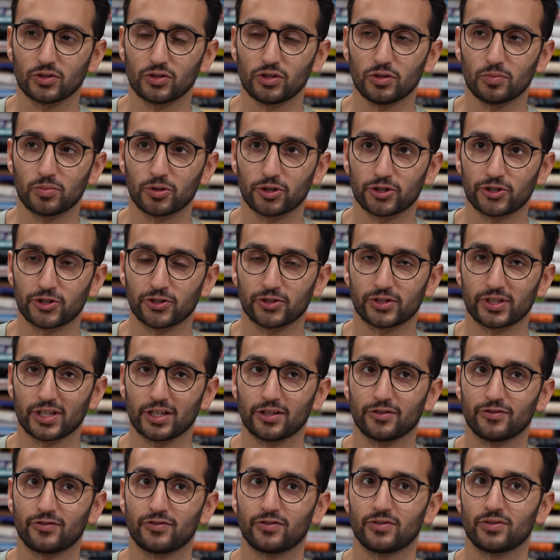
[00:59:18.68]
you push
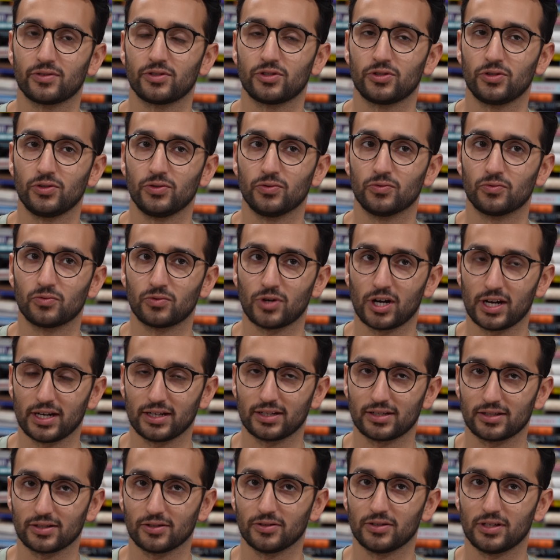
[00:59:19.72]
yourself to
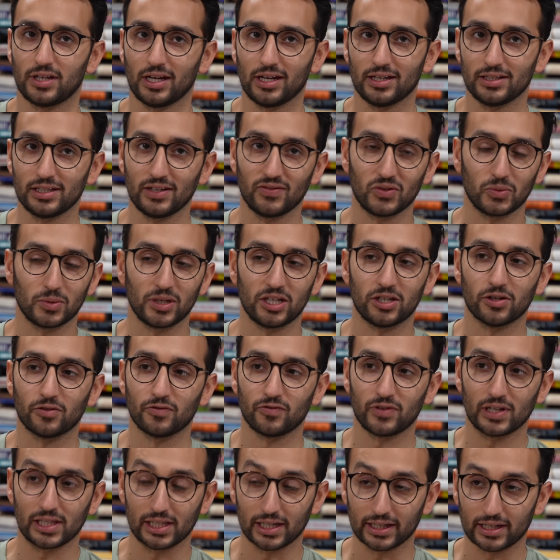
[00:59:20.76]
write on days even when you don't
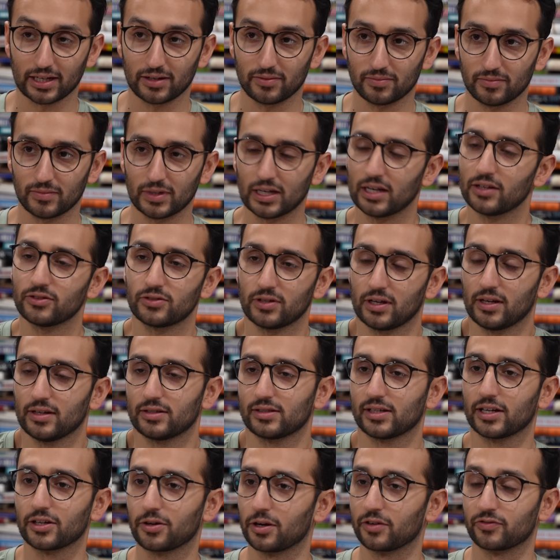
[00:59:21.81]
feel like it. It's, it's
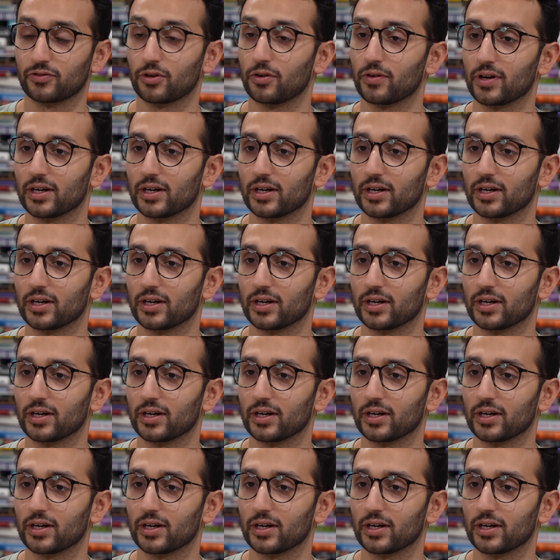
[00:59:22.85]
like going for a